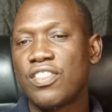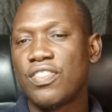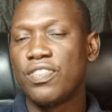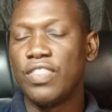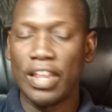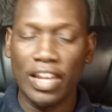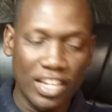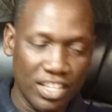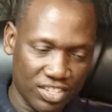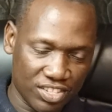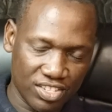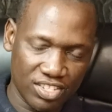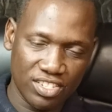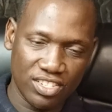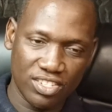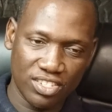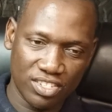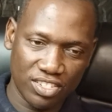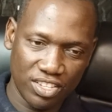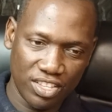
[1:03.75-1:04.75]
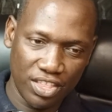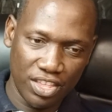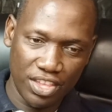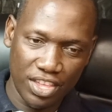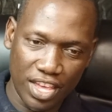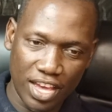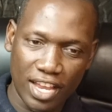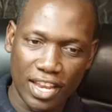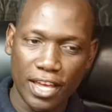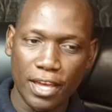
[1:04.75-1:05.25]
the lists, the
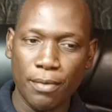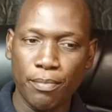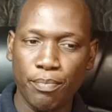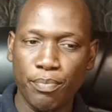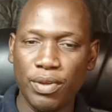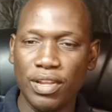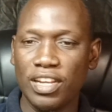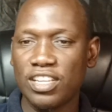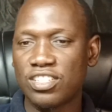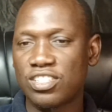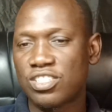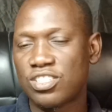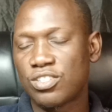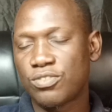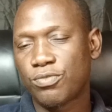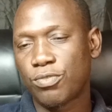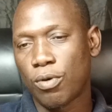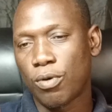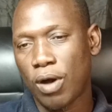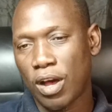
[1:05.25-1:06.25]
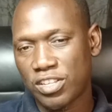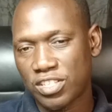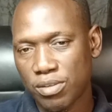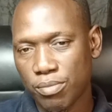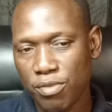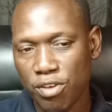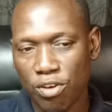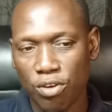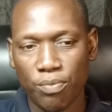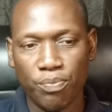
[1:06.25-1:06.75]
YALA MP lists for
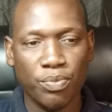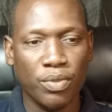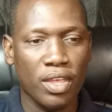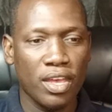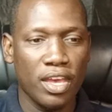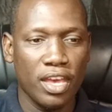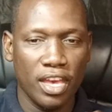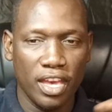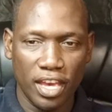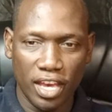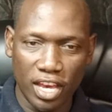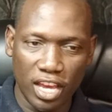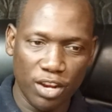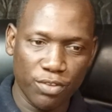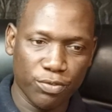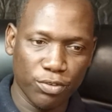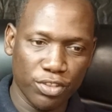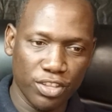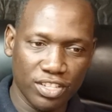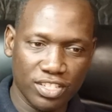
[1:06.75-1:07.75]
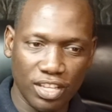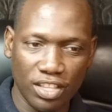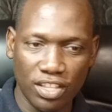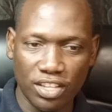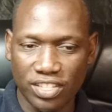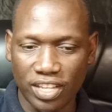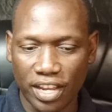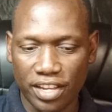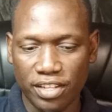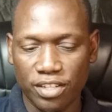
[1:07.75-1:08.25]
Azimio and for this other
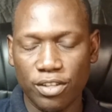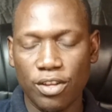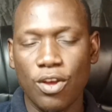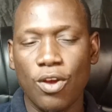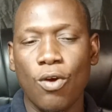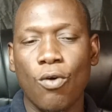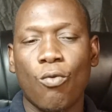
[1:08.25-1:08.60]
side,